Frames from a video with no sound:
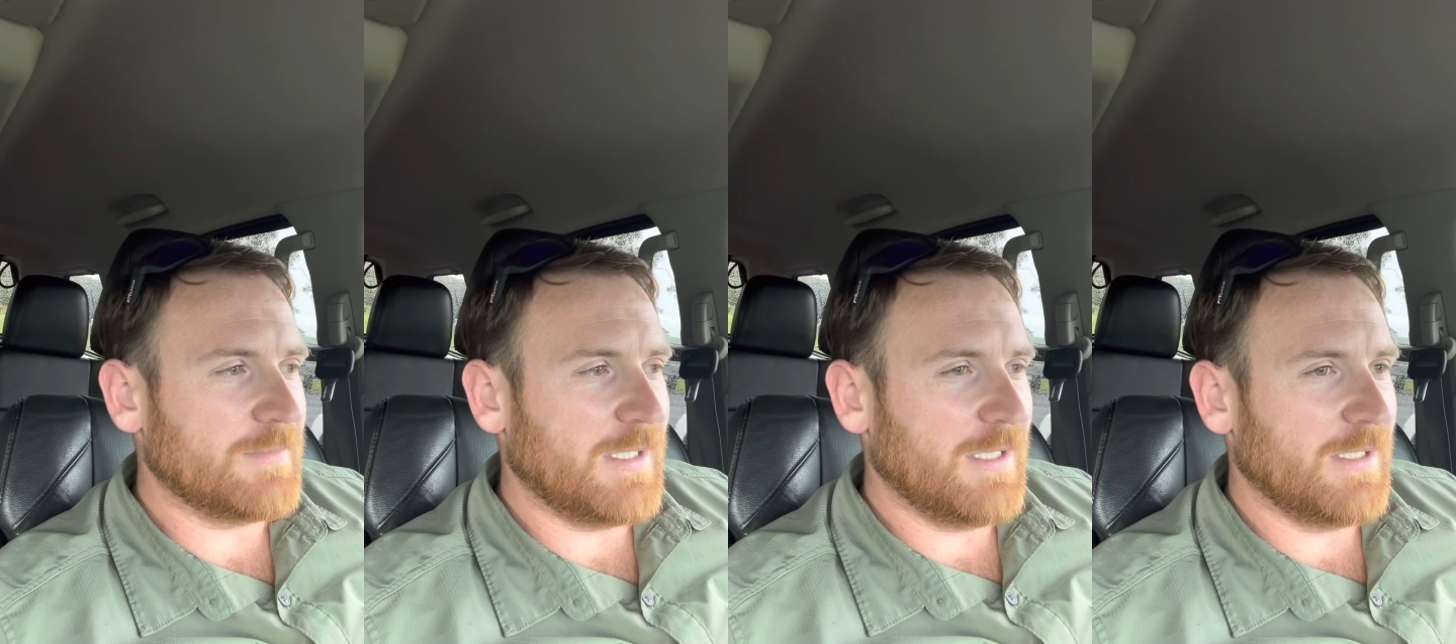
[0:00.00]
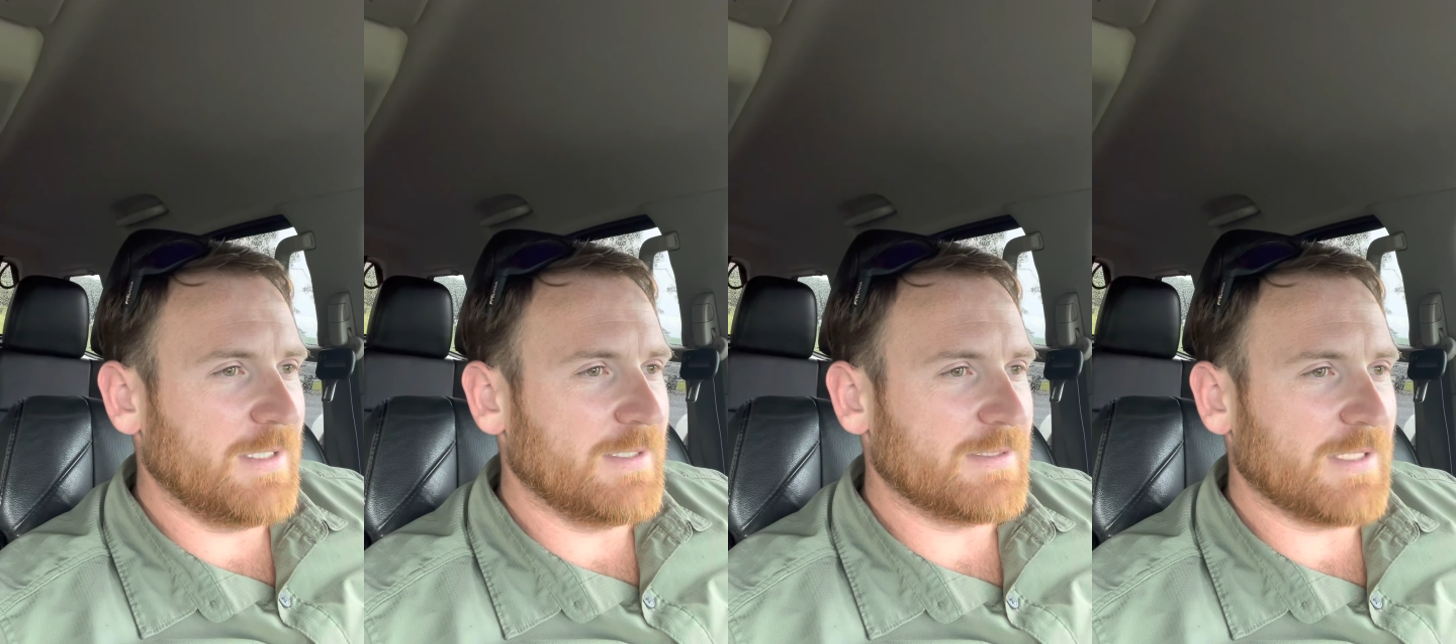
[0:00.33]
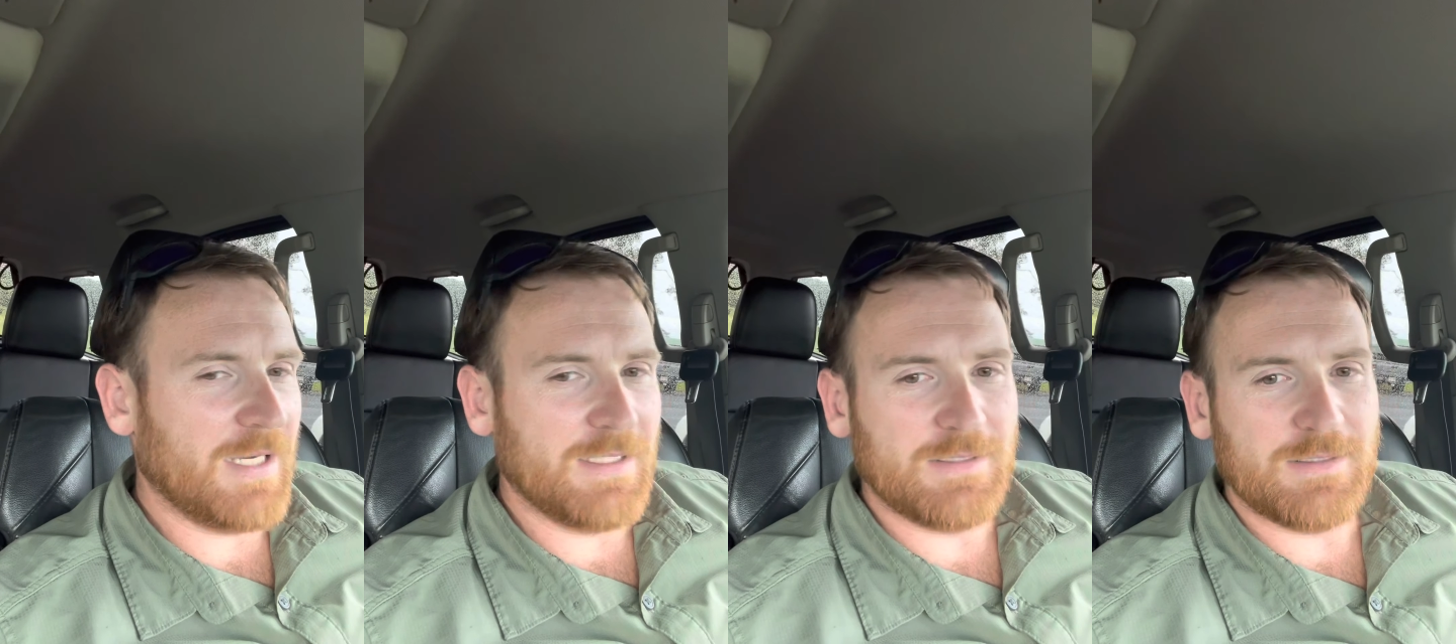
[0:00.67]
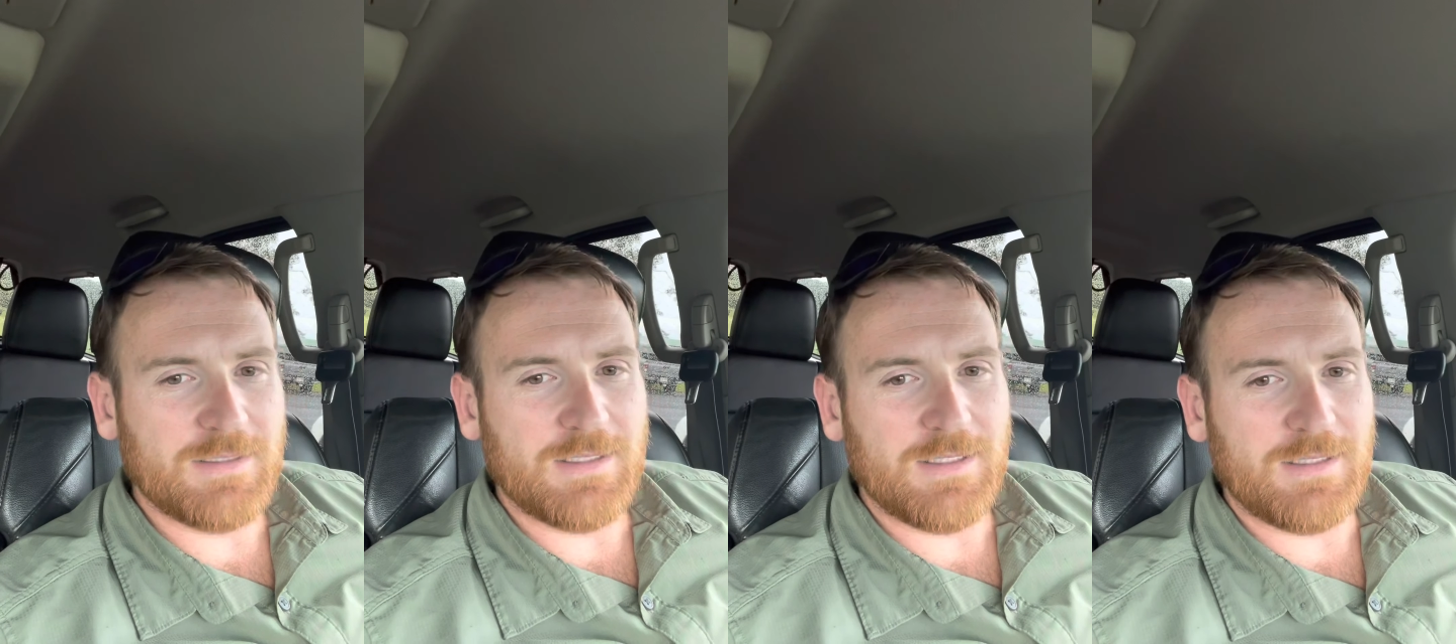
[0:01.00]
is I
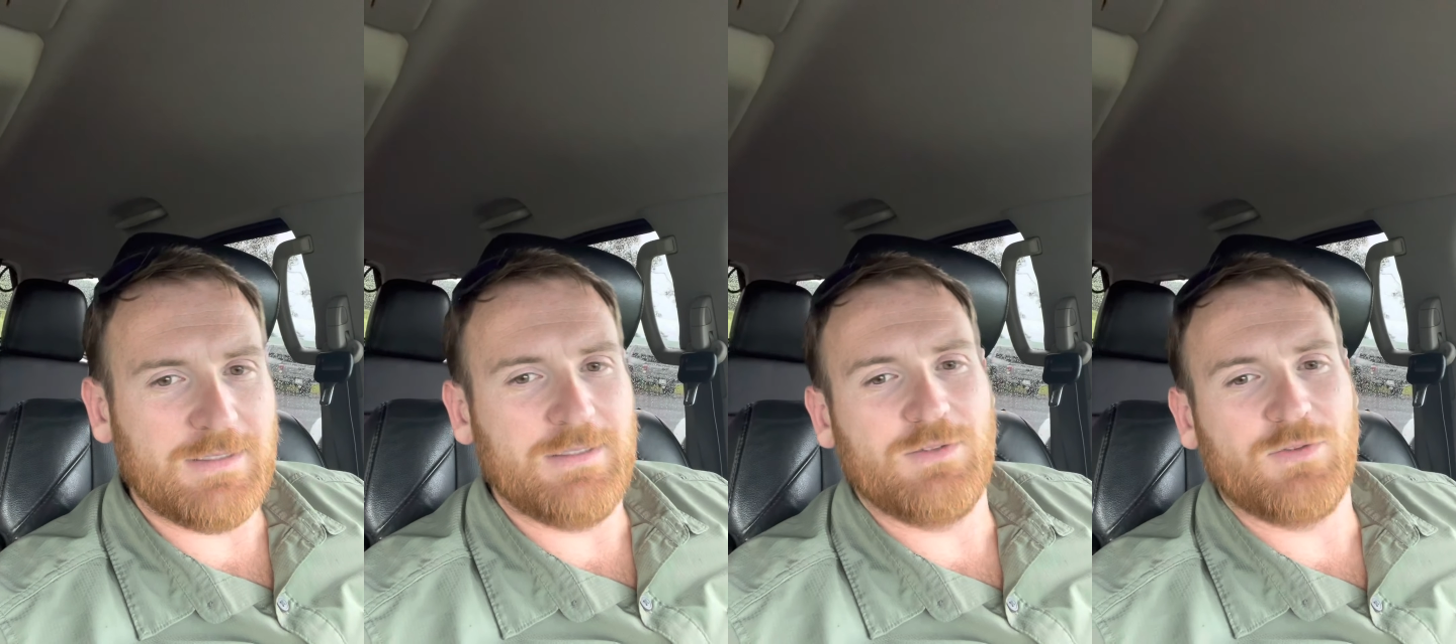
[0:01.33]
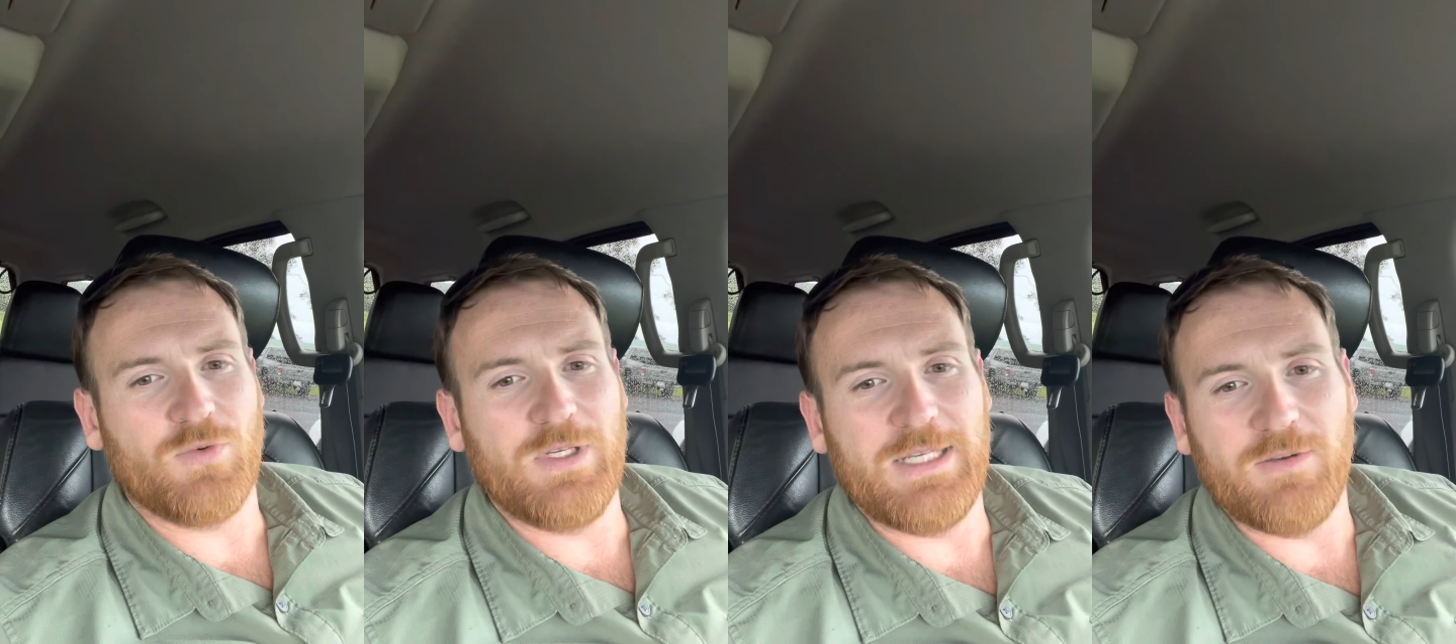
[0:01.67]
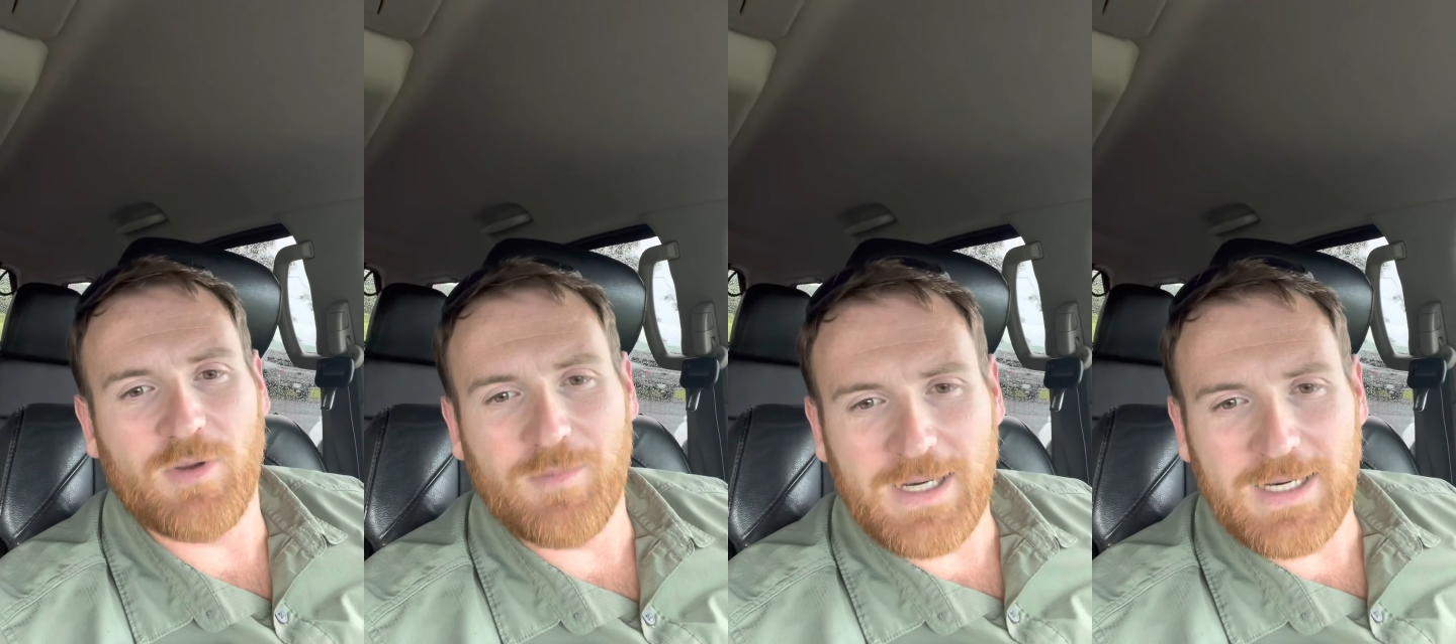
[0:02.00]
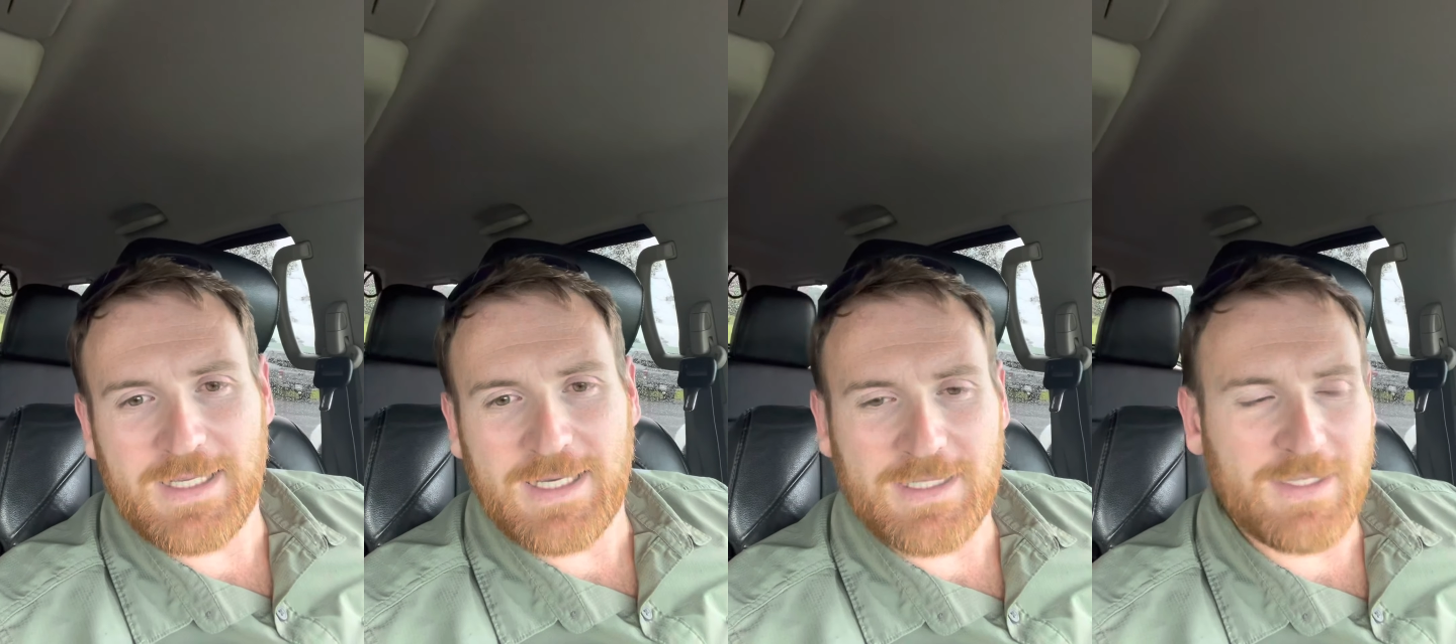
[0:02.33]
treat
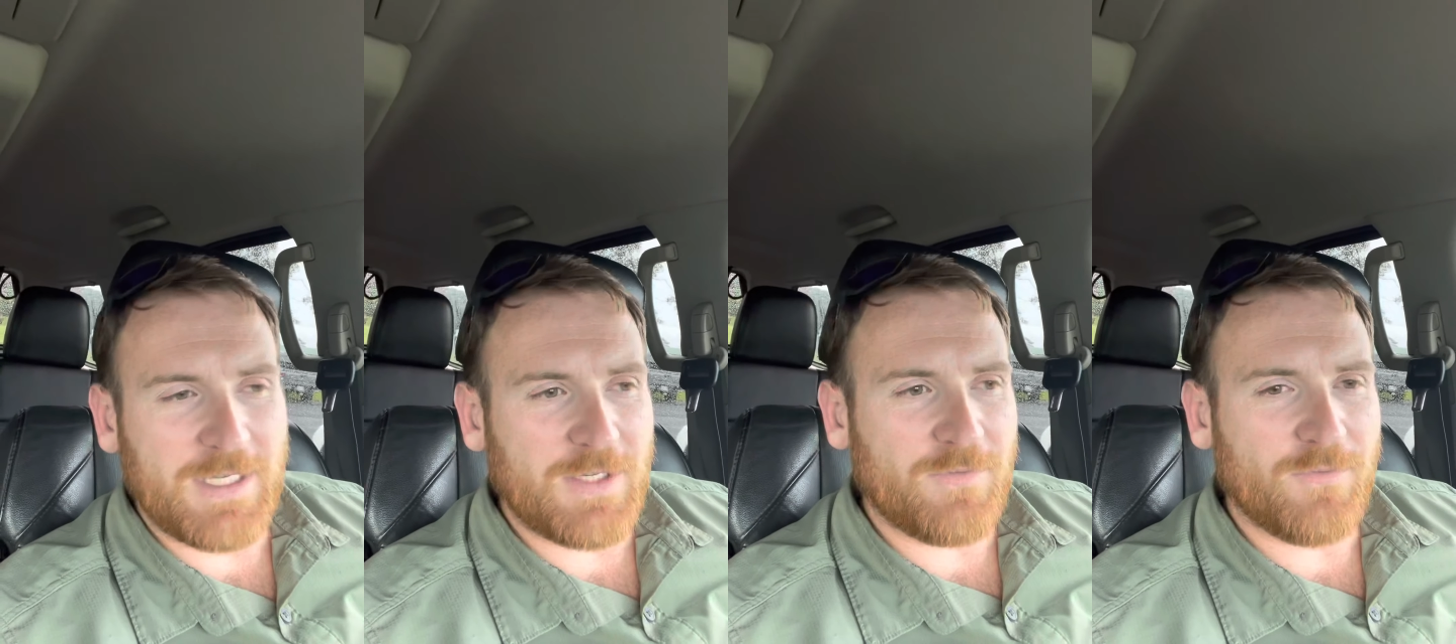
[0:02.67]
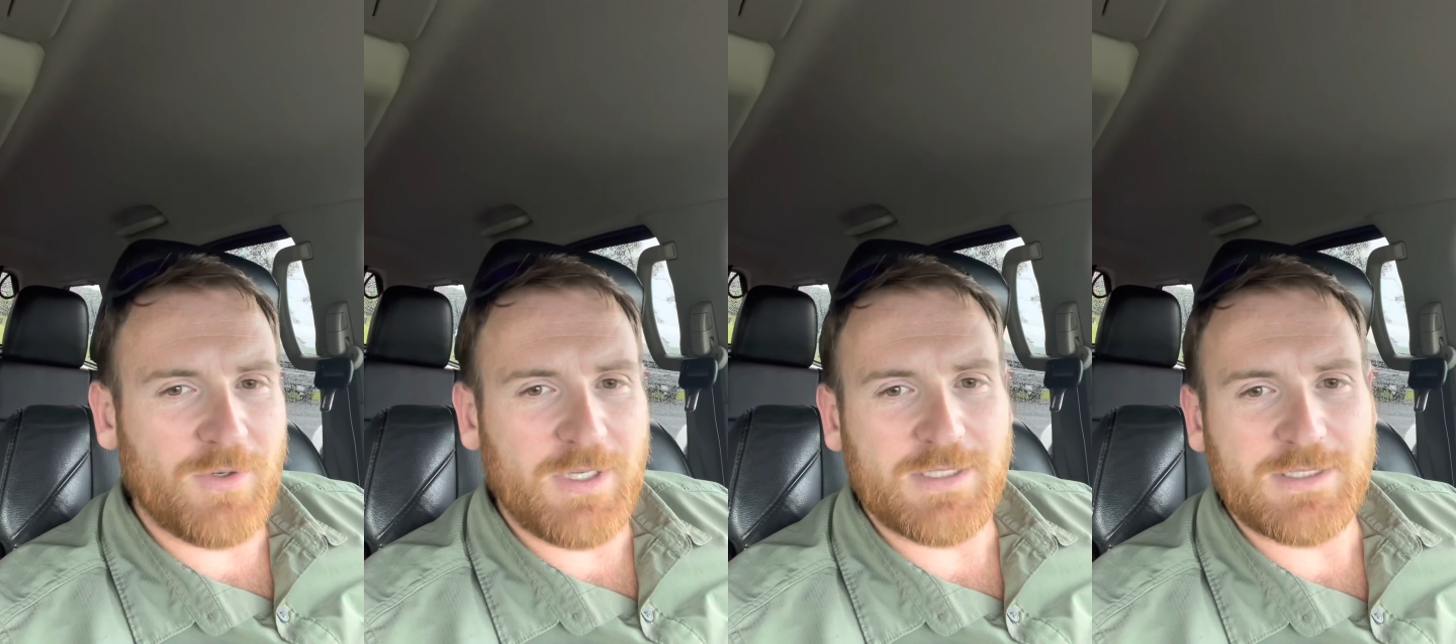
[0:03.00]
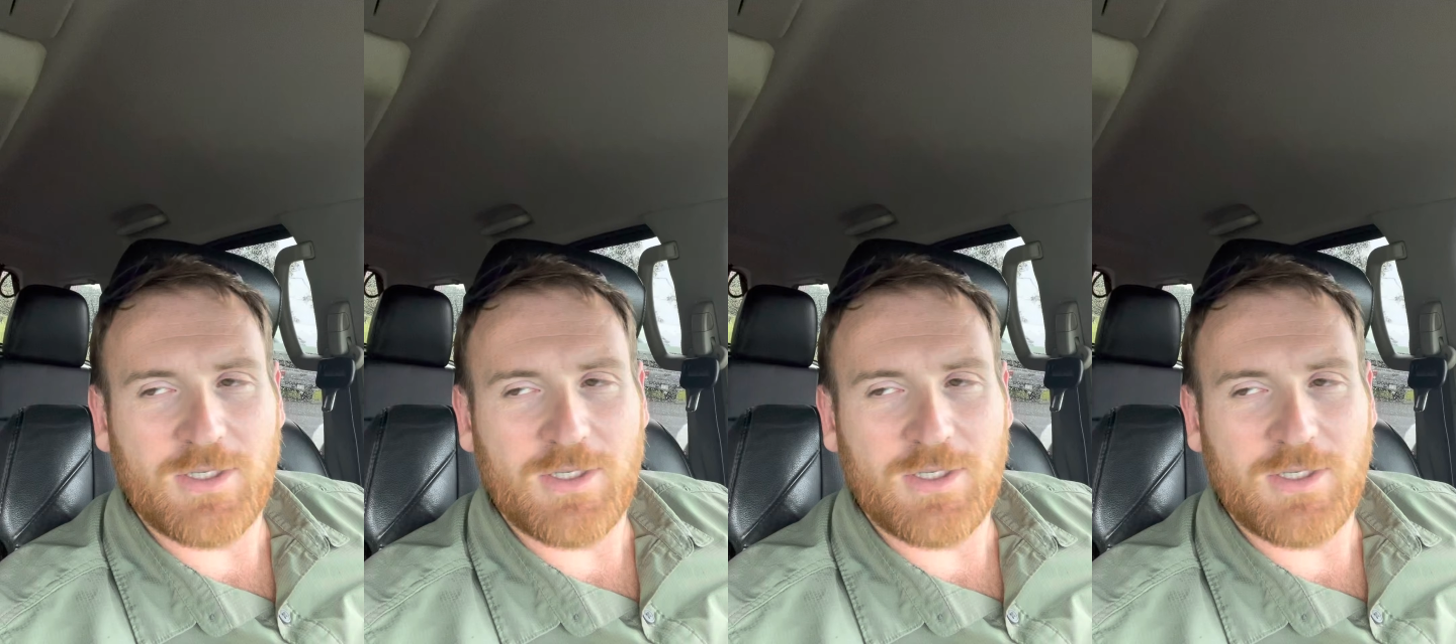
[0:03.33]
everybody kind of like a friend.